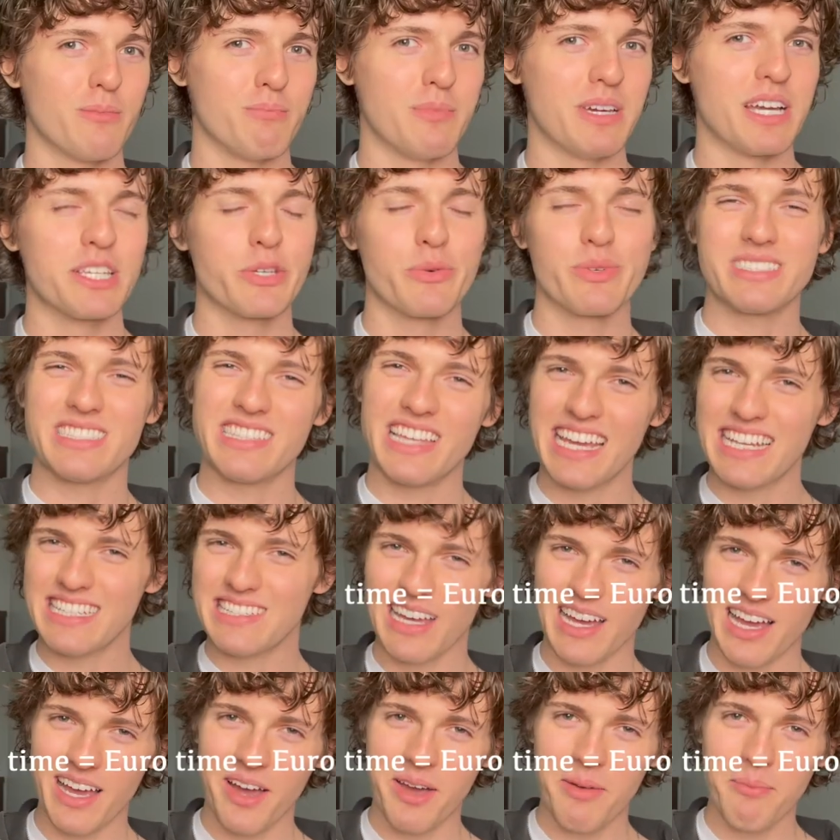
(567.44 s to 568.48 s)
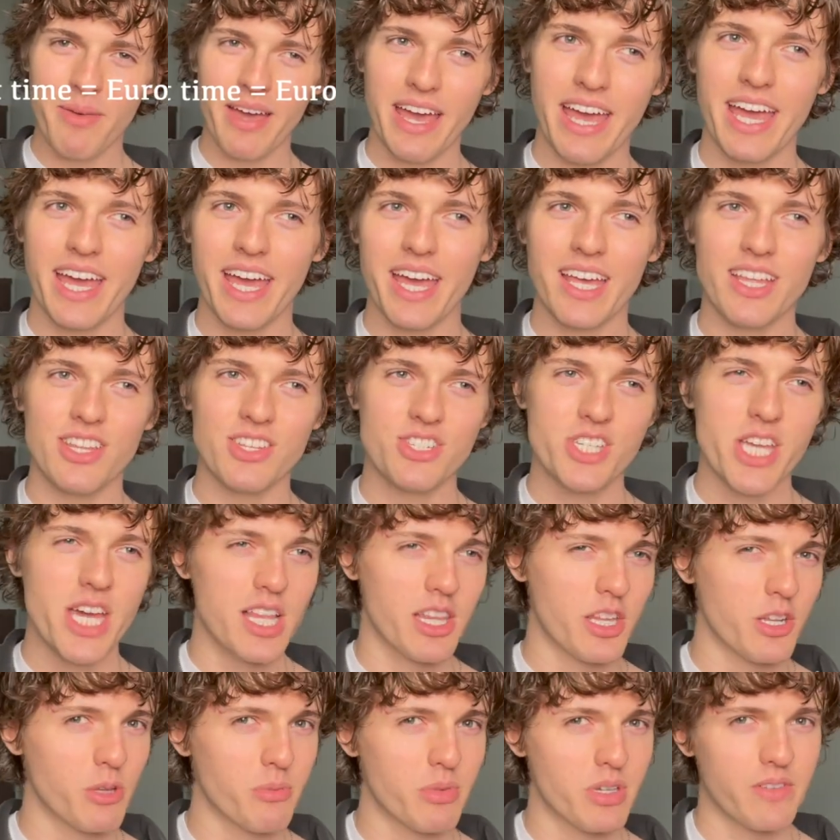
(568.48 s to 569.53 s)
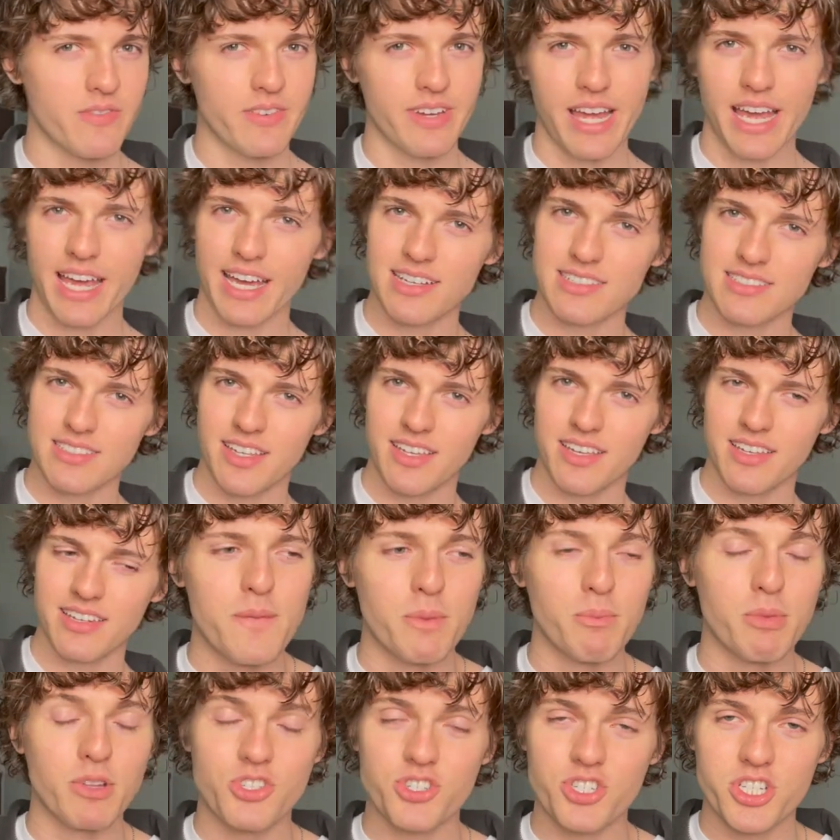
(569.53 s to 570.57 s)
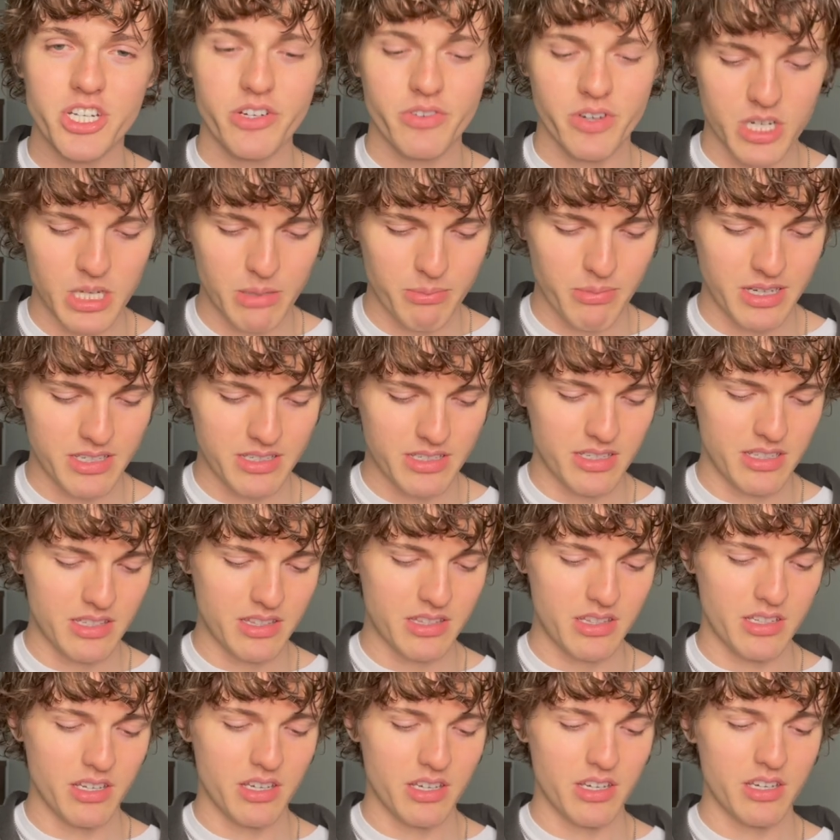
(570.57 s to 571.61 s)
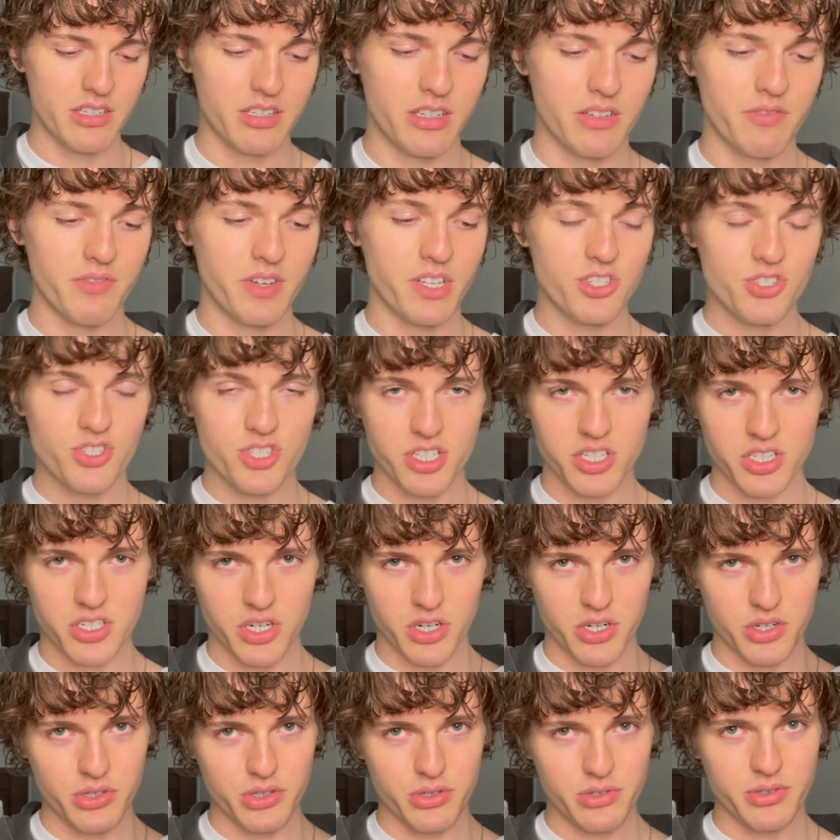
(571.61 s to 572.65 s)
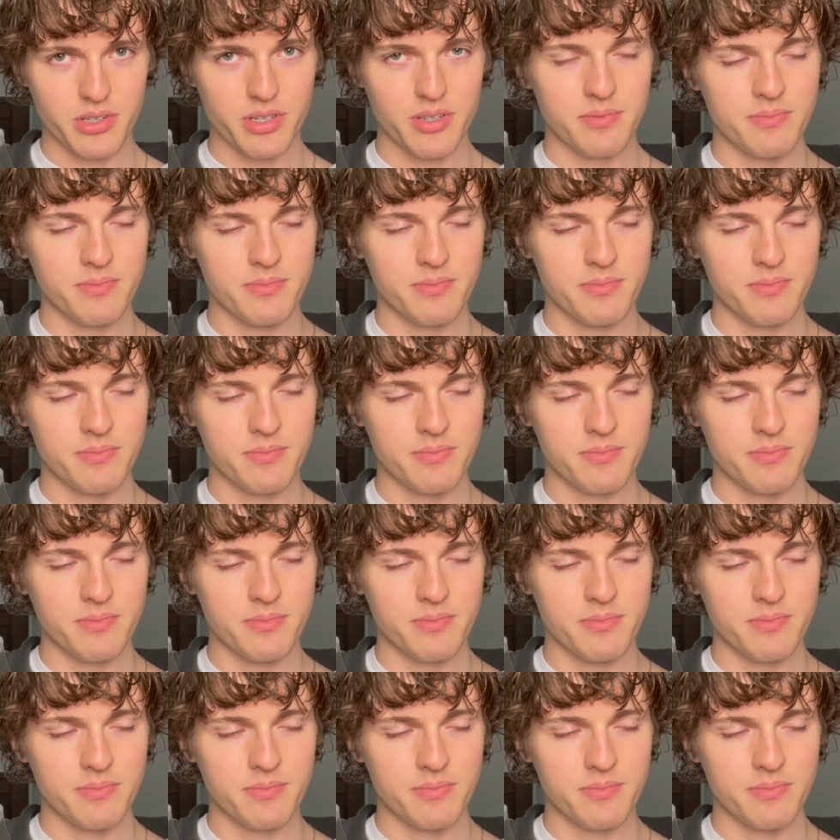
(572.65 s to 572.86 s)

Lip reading: Because it was nighttime, and she had a little bit of an accent. But she recommended The Da Vinci Code.